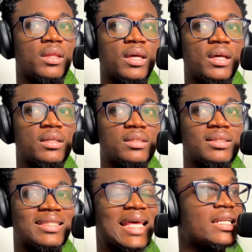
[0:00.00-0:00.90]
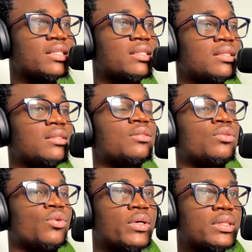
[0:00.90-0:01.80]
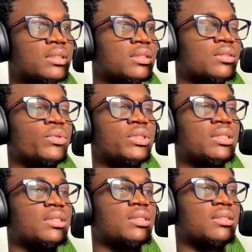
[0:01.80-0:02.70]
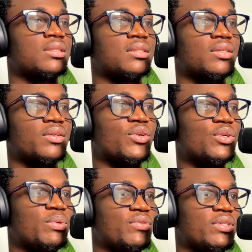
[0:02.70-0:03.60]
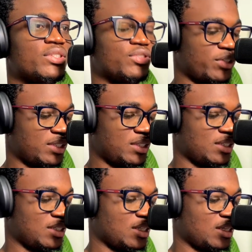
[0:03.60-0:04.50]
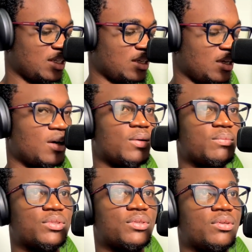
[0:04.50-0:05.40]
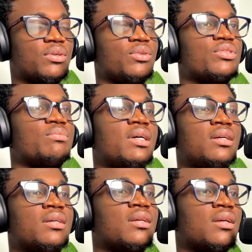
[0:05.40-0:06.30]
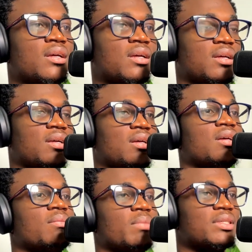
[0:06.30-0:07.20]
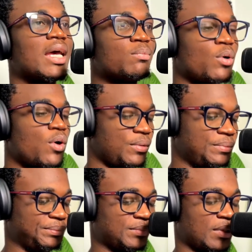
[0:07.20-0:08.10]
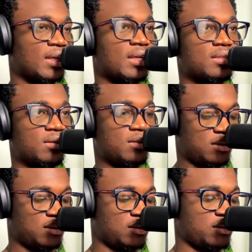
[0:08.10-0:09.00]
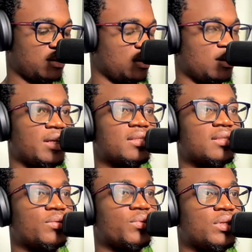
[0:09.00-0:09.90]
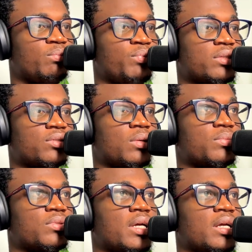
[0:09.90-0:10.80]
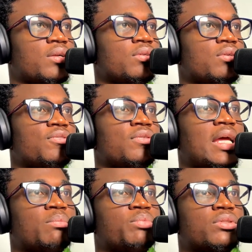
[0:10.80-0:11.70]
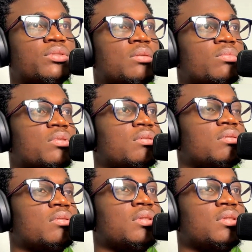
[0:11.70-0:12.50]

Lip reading: Then silencing the noise, which is going to be really interesting. So close my sidebar. So let's start with the breadcrumbs. Like I don't know if you like breadcrumbs.